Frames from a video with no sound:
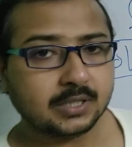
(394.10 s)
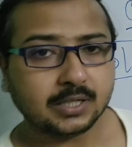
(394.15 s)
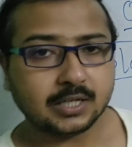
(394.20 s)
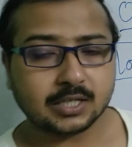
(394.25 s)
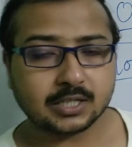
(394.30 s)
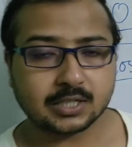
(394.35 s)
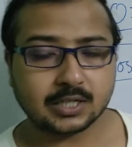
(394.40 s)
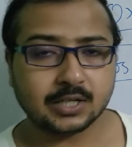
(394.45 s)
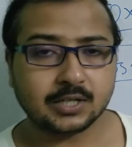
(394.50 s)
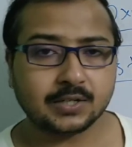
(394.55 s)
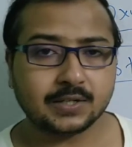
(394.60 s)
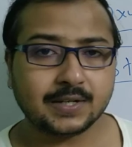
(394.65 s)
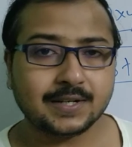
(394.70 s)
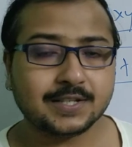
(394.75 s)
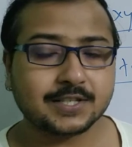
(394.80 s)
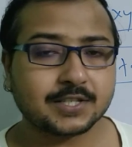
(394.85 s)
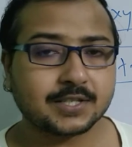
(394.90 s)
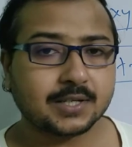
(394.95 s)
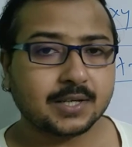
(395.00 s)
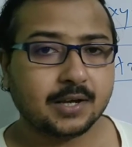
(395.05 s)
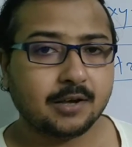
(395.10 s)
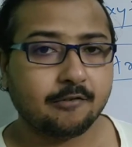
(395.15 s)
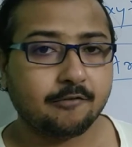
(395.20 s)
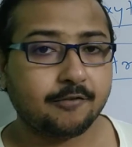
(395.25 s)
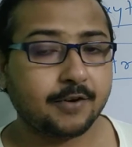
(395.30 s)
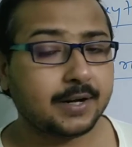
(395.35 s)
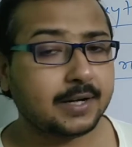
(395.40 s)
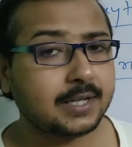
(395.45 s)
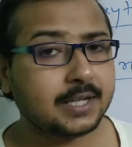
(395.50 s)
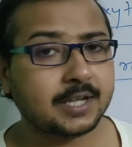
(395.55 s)
it contains
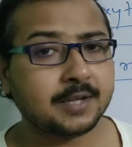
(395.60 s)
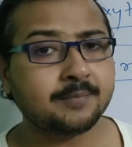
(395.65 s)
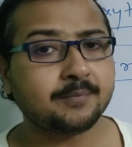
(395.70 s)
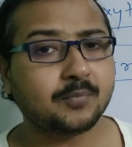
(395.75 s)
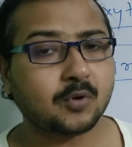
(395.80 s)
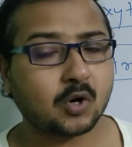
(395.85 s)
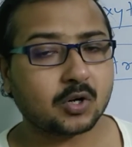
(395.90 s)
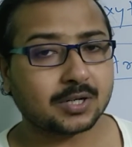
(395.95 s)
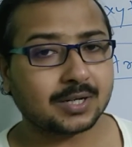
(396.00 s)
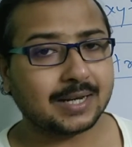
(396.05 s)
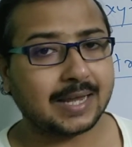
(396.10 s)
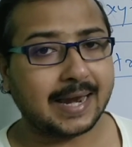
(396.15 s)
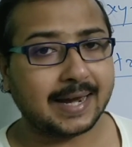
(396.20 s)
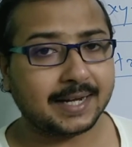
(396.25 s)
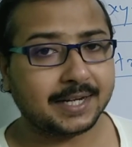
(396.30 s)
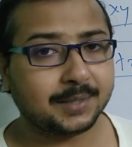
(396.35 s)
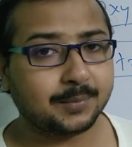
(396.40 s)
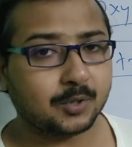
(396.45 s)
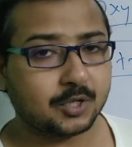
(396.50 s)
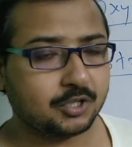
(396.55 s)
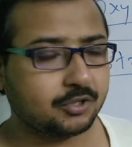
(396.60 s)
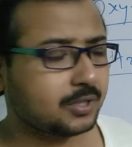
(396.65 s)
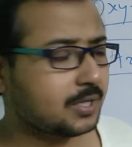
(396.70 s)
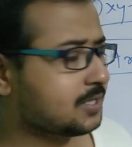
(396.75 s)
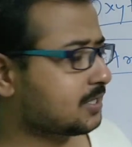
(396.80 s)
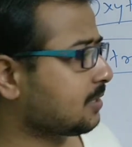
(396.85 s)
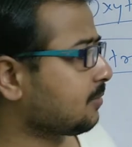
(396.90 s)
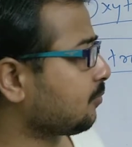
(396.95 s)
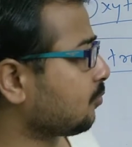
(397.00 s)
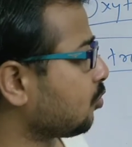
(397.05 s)
very important antibodies. You can
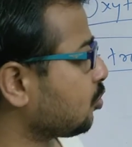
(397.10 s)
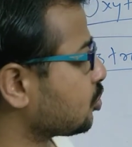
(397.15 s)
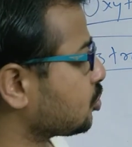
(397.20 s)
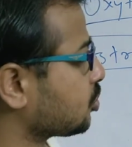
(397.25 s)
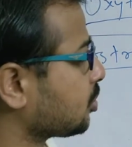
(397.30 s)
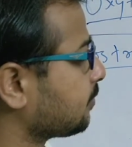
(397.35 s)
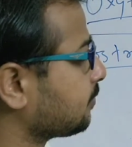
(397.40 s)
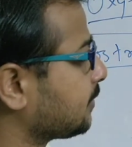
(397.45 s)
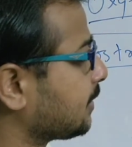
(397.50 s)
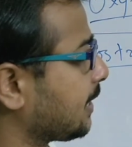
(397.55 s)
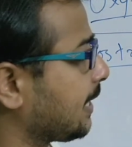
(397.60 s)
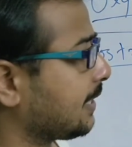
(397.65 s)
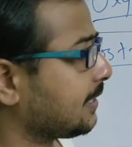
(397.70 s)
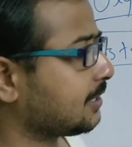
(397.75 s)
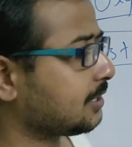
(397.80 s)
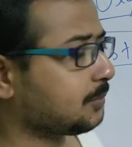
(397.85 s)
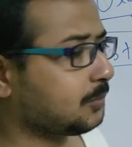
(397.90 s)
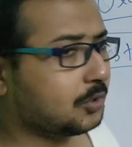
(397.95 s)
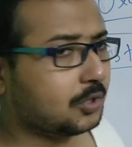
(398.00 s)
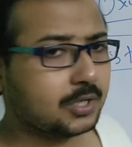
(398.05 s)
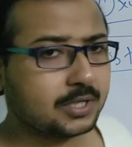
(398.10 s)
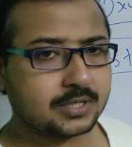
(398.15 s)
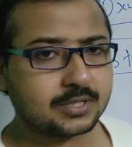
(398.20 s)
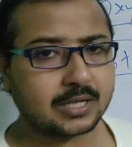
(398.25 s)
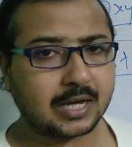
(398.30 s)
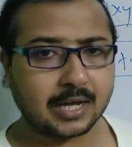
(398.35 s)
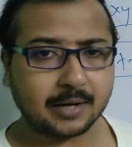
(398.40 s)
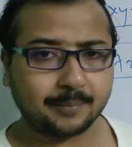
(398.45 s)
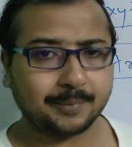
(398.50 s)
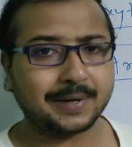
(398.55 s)
say most of the antibodies
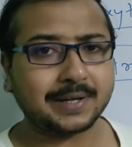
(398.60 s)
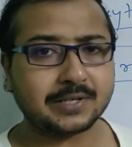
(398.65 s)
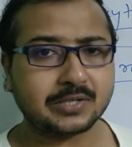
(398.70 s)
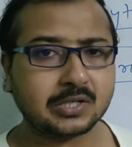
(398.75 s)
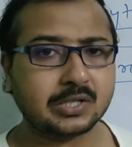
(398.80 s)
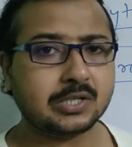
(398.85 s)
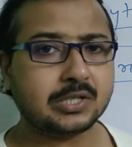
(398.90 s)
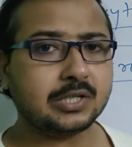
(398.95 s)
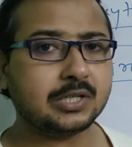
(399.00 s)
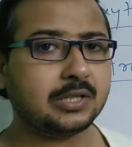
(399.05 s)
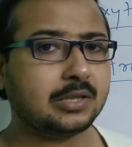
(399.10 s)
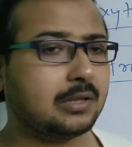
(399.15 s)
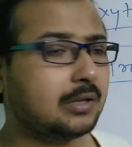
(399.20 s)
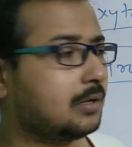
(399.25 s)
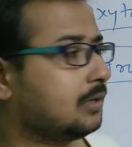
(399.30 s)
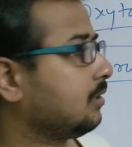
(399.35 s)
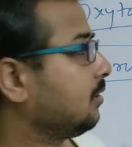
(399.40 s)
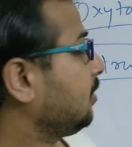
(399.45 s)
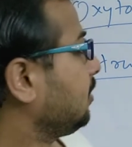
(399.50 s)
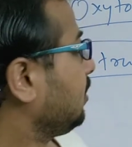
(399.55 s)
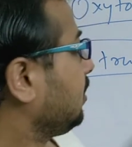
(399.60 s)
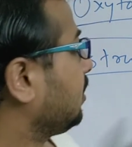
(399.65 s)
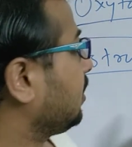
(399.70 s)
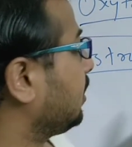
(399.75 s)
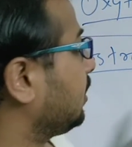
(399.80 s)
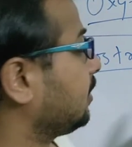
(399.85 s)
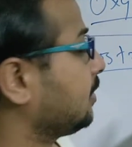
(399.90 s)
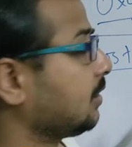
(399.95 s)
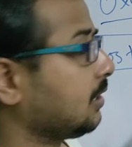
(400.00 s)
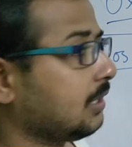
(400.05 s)
are present in
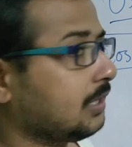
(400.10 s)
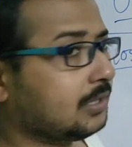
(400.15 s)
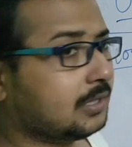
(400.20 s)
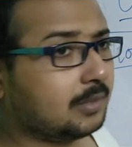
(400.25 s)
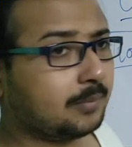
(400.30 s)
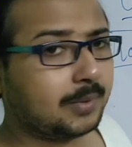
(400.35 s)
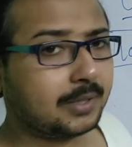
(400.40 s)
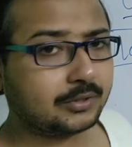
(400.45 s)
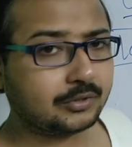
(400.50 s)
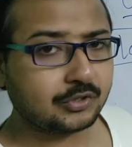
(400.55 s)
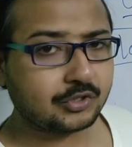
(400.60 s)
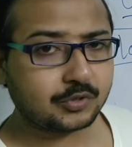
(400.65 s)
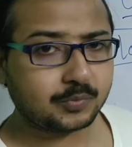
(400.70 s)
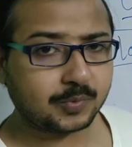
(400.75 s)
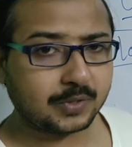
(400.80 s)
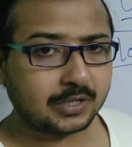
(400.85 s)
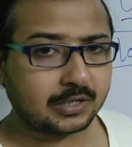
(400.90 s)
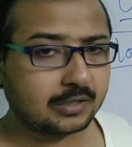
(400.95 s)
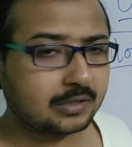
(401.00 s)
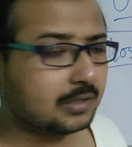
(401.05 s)
the mother's milk.